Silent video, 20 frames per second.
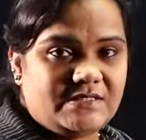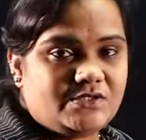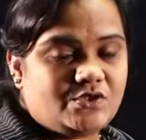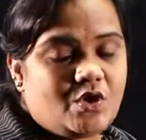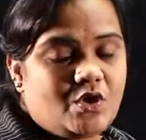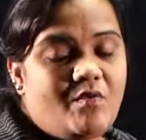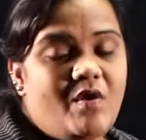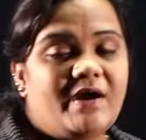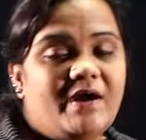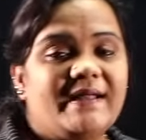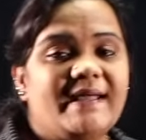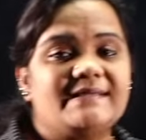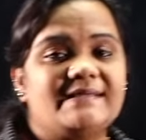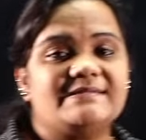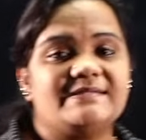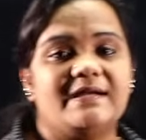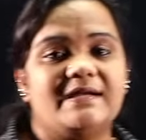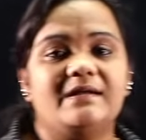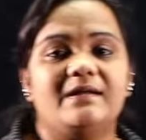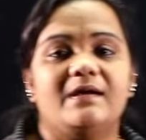So, what I
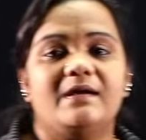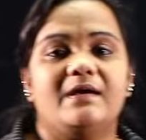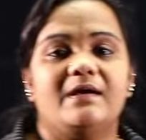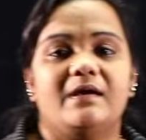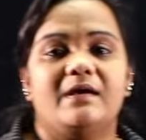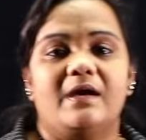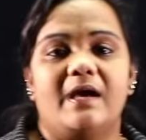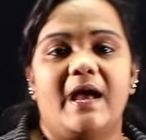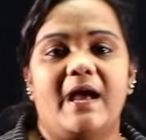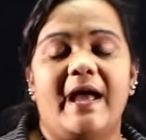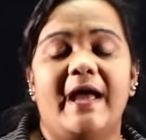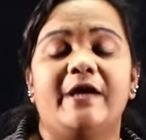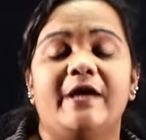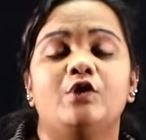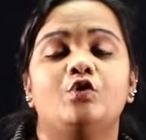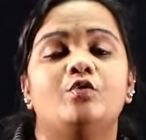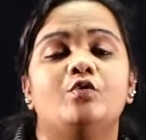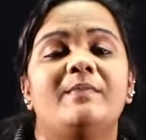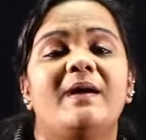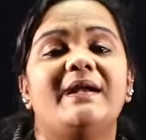said? A
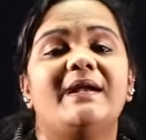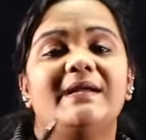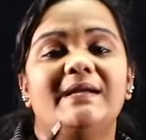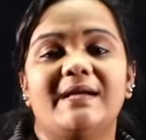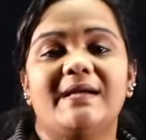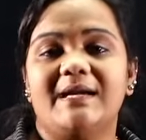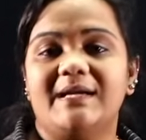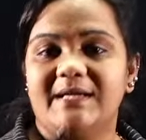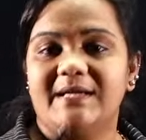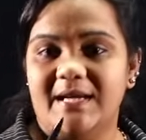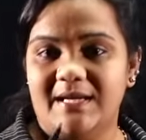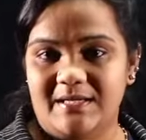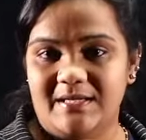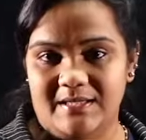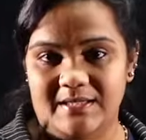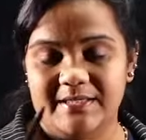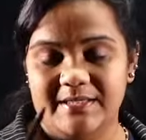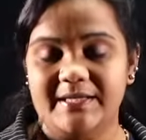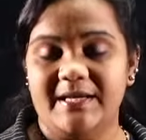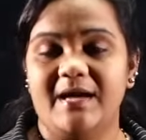human ear can
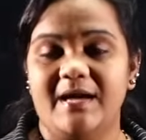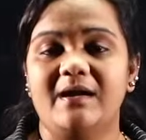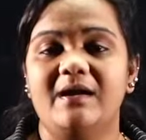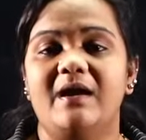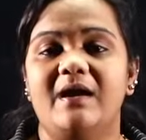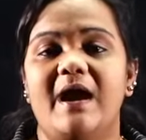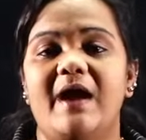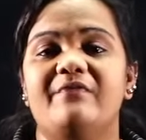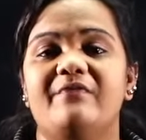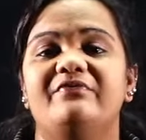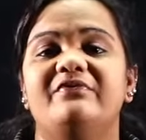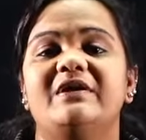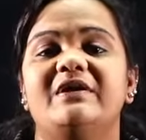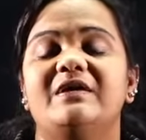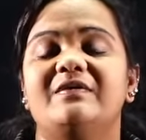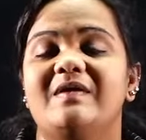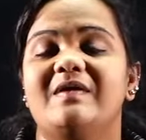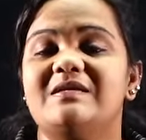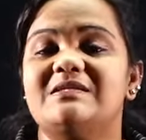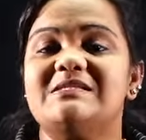hear a
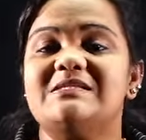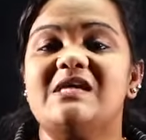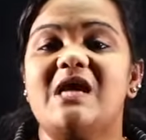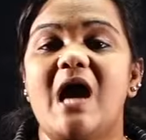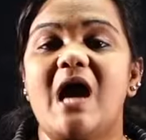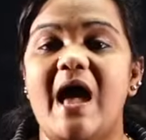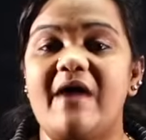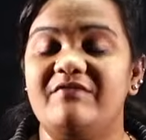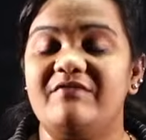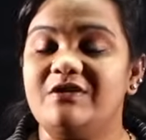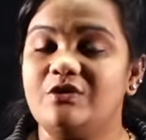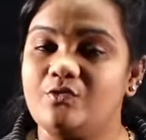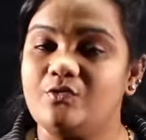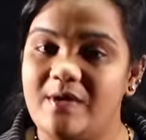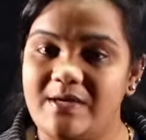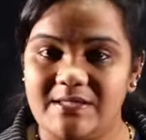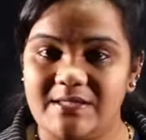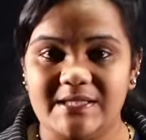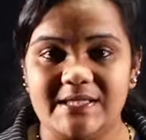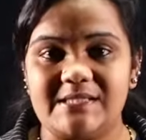frequency having
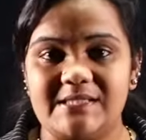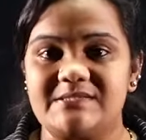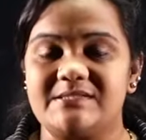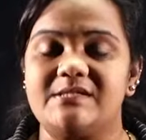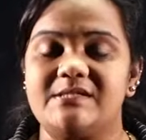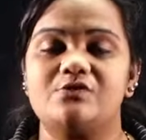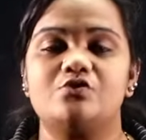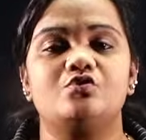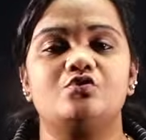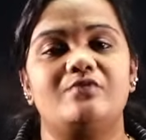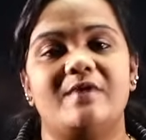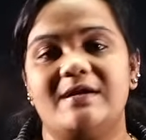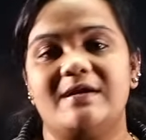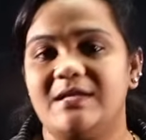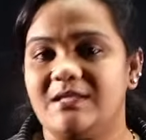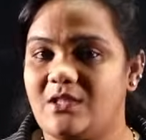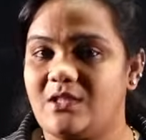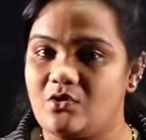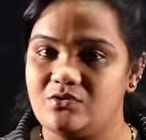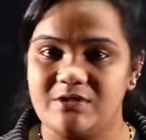20 hertz to
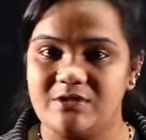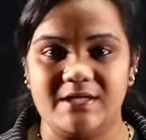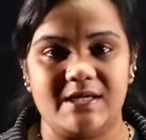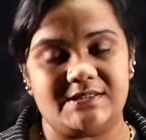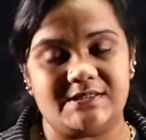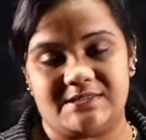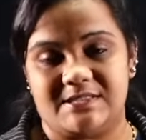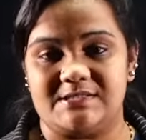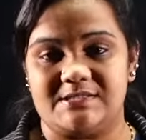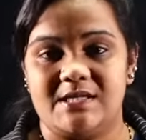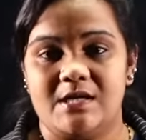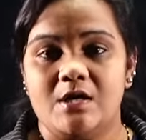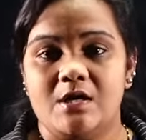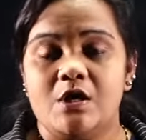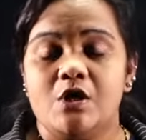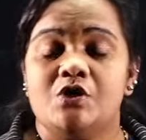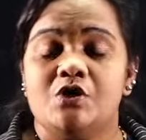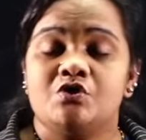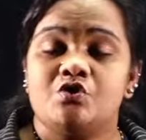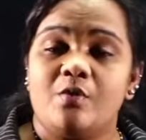20,000 hertz.
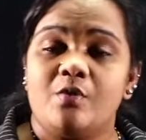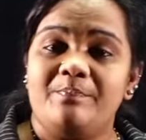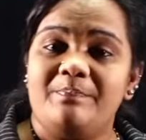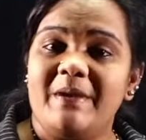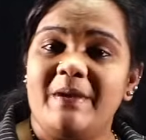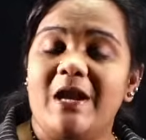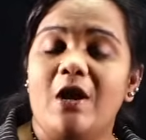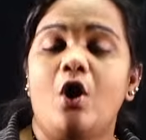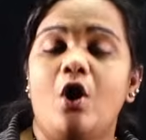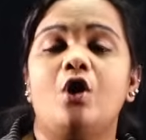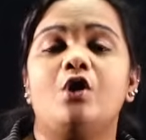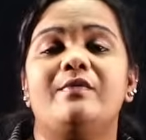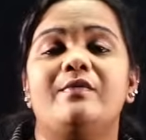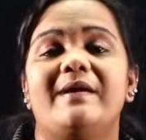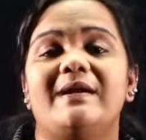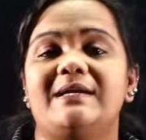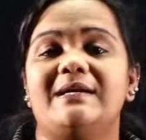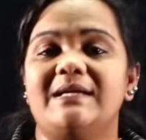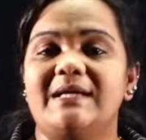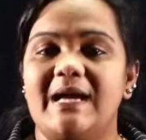So, below
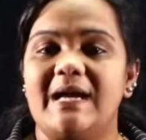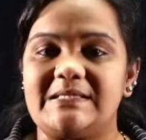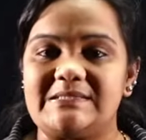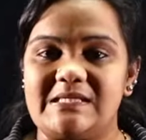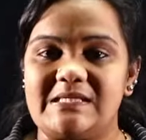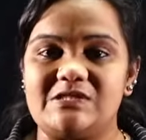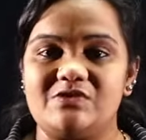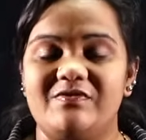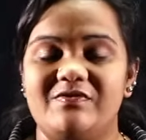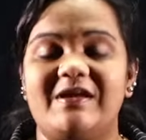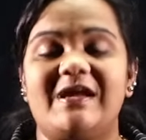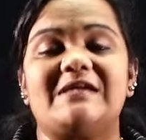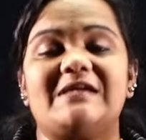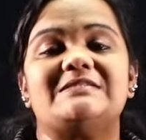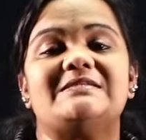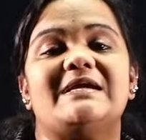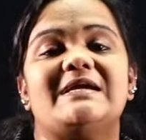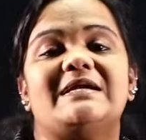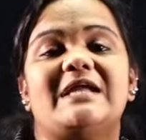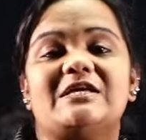20 hertz, we can
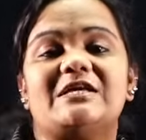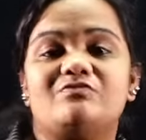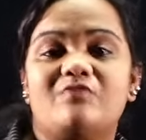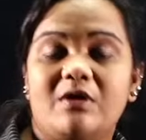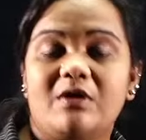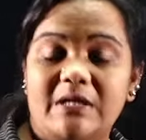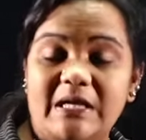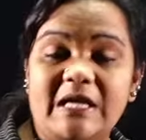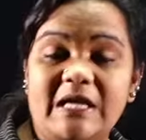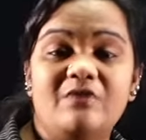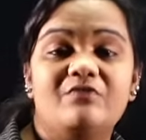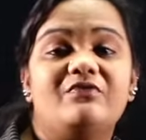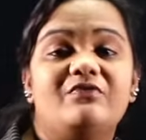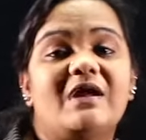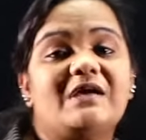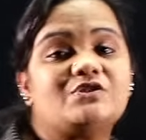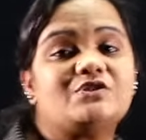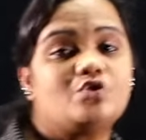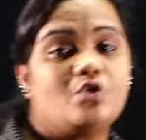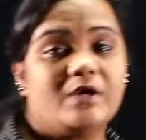say it as what?
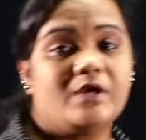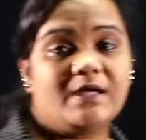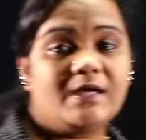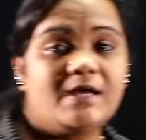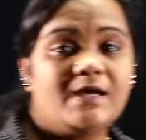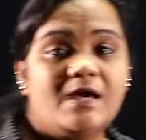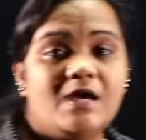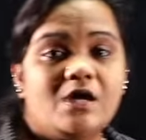Infrasonic.